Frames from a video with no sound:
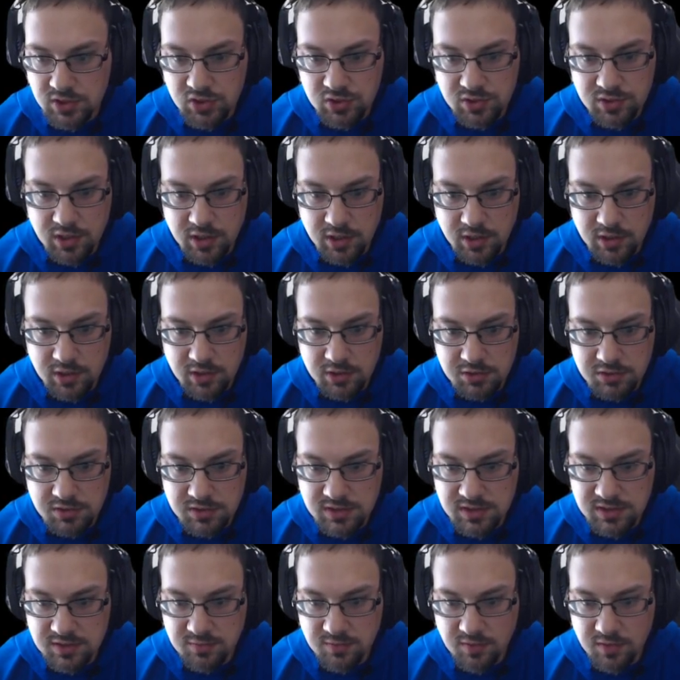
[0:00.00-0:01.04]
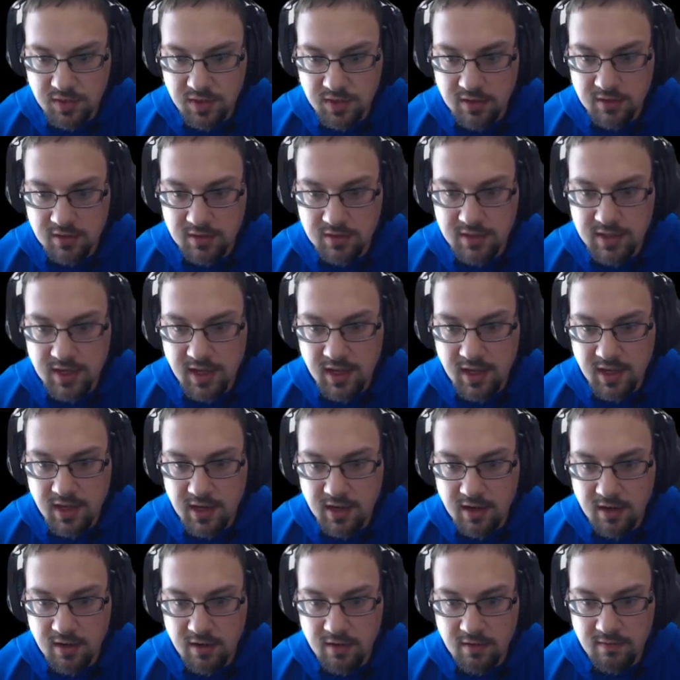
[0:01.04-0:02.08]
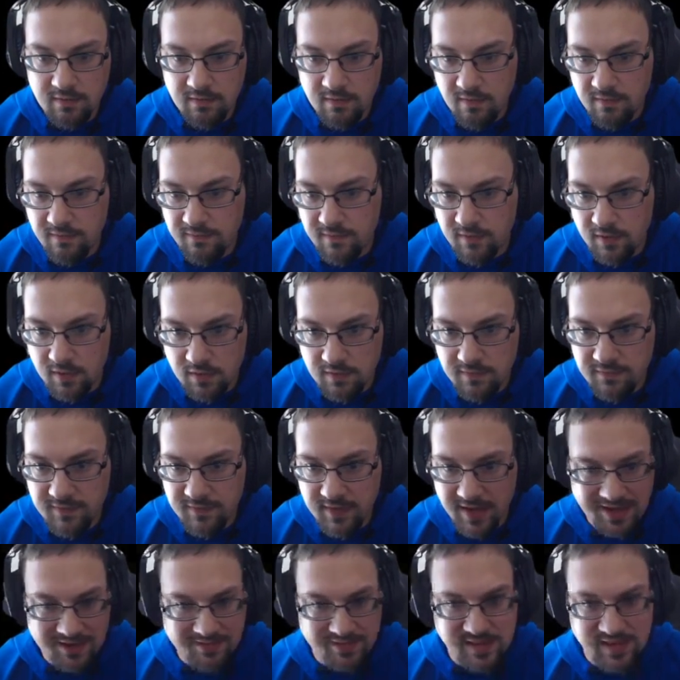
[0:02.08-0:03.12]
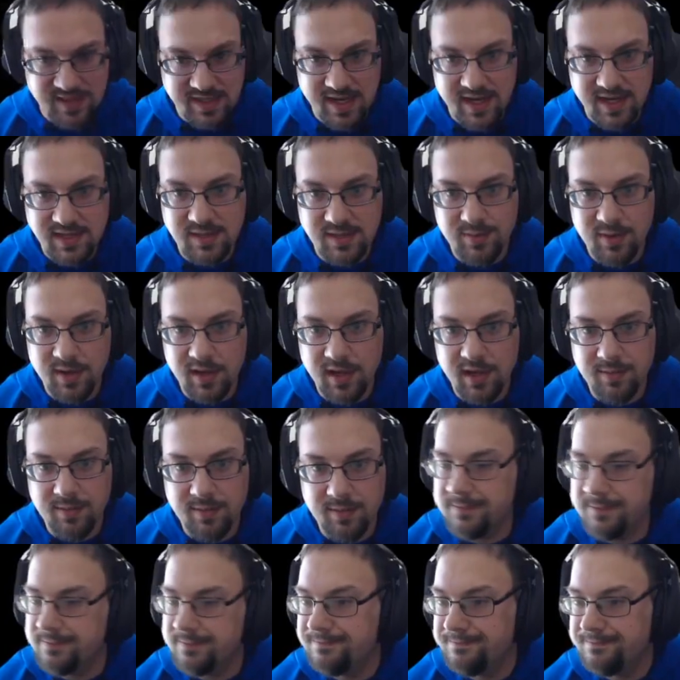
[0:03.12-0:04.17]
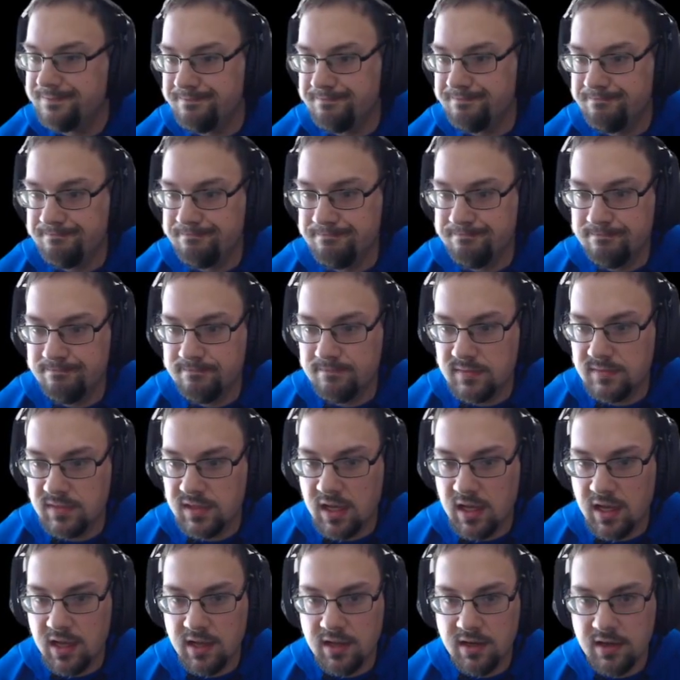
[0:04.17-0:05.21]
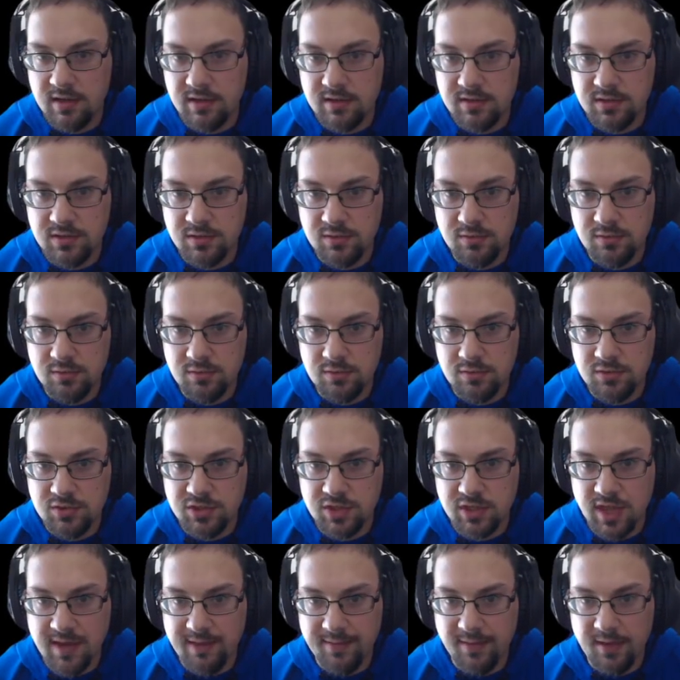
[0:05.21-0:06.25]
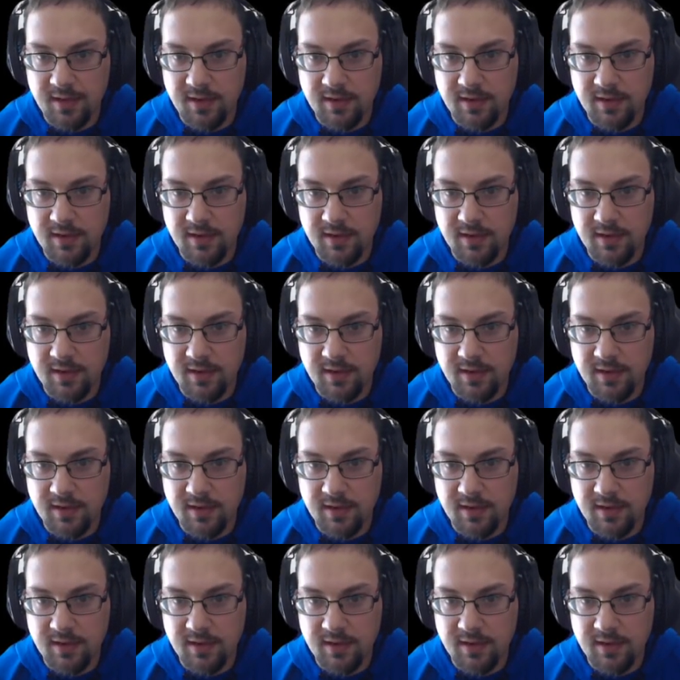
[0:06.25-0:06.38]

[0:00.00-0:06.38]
Turns and we can take care of a full 5 stacks of punches. Not too shabby.